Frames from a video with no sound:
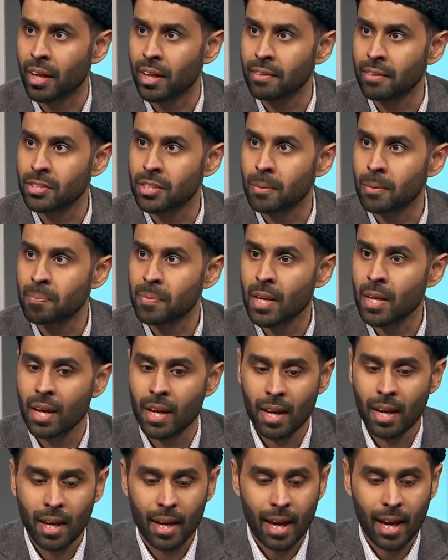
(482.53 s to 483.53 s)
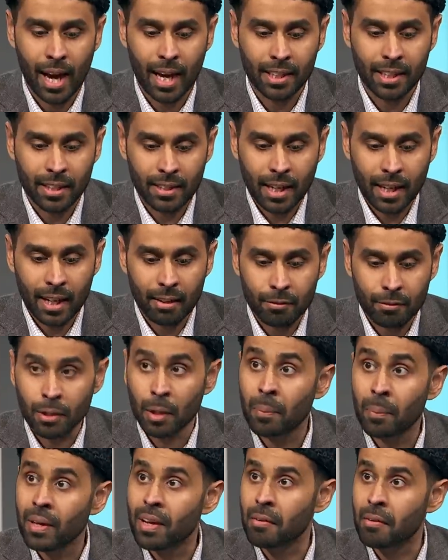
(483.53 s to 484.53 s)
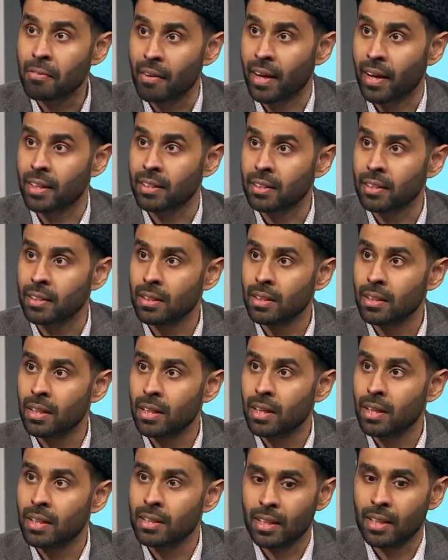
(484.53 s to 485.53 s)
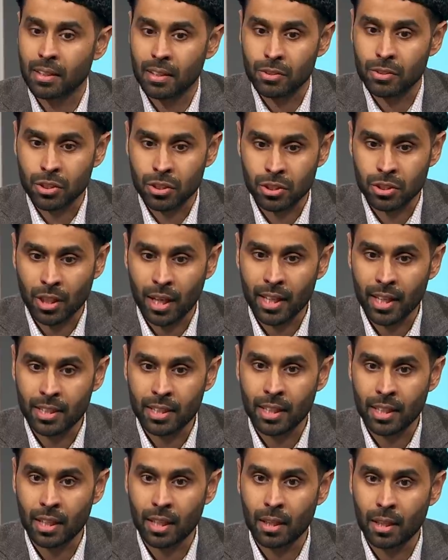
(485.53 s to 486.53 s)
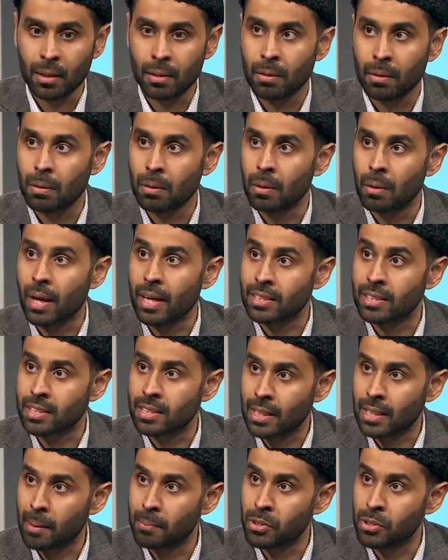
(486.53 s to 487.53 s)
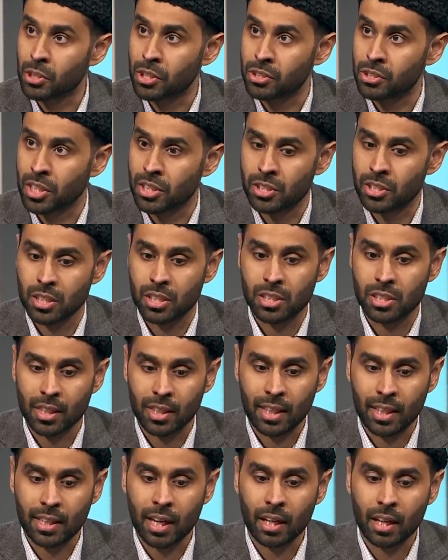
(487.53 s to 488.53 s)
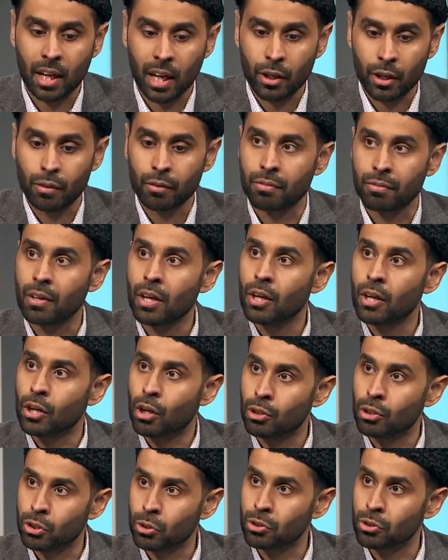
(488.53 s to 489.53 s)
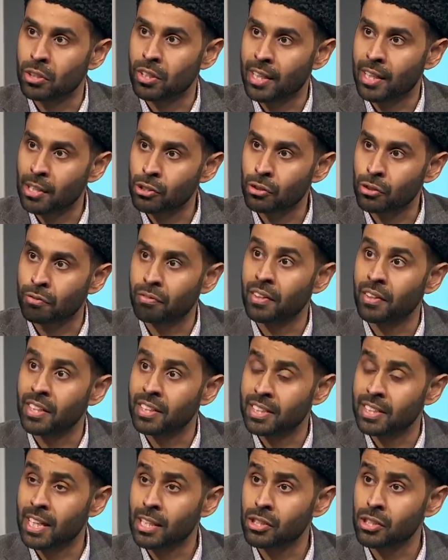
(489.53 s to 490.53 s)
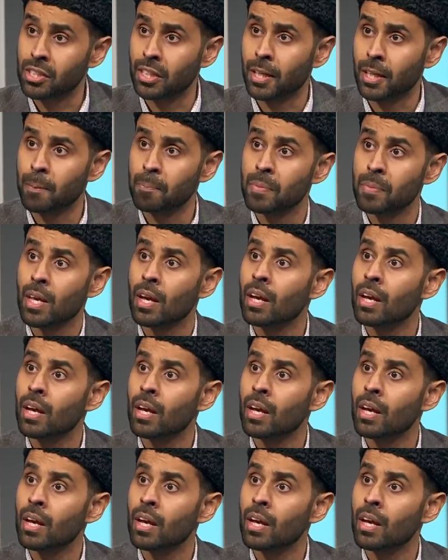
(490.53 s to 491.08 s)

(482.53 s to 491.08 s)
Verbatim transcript: lives, and then that ripple effect that the society is establishing justice, and then that kind of goes on to the national front internationally.